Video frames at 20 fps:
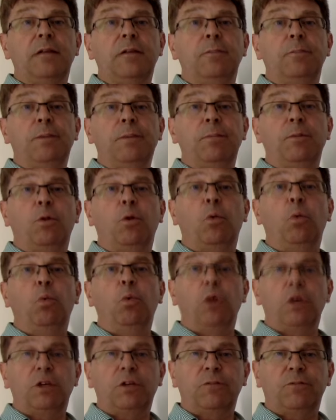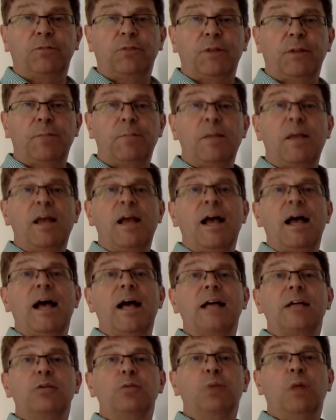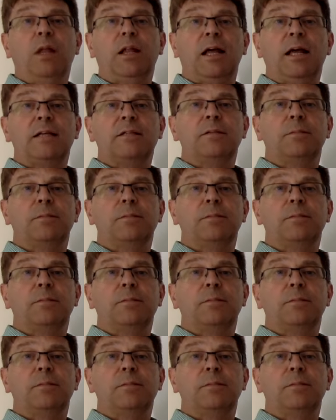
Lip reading: the people working for them, as well as the